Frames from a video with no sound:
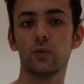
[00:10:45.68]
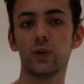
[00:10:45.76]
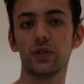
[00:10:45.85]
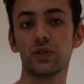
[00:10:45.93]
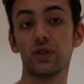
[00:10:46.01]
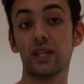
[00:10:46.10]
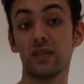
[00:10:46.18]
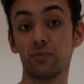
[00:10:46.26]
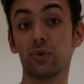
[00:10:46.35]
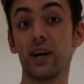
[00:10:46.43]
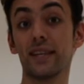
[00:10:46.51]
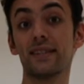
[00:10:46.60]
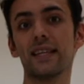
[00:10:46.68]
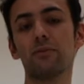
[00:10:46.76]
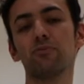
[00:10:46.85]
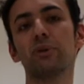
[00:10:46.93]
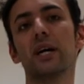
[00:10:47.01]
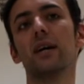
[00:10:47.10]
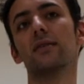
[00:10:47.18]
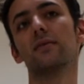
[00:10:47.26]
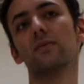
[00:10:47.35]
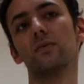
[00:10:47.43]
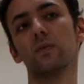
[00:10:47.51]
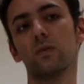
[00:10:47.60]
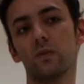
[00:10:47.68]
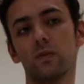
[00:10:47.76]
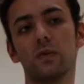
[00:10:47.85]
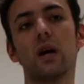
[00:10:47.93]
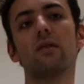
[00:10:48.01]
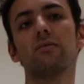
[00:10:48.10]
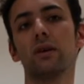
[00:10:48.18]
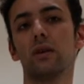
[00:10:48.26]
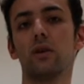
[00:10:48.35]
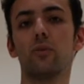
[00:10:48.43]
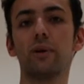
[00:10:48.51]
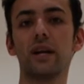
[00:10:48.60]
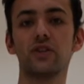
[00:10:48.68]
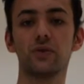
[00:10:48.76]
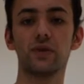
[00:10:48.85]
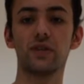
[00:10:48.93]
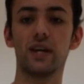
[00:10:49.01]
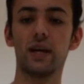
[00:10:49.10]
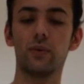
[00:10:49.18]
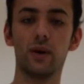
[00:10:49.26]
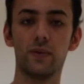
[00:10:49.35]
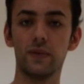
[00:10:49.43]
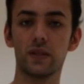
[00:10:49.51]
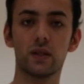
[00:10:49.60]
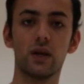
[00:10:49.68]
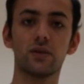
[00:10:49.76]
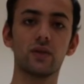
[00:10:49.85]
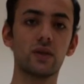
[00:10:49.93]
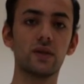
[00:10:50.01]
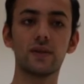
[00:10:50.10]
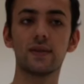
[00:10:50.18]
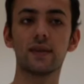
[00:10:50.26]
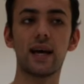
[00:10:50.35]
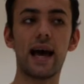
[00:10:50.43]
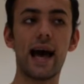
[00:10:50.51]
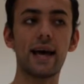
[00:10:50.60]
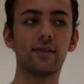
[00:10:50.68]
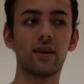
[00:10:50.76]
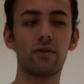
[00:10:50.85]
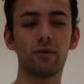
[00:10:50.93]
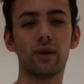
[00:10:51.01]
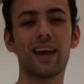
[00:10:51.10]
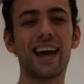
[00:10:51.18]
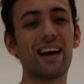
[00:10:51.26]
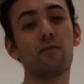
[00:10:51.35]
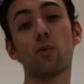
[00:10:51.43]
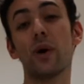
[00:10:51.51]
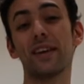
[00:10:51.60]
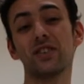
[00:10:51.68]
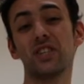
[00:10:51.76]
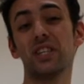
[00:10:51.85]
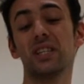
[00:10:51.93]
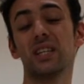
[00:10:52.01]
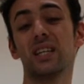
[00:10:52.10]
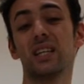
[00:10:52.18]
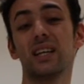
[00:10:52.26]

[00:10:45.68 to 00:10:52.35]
which is pricey, but I felt a lot better during the day wearing these glasses, and I feel like I have more energy,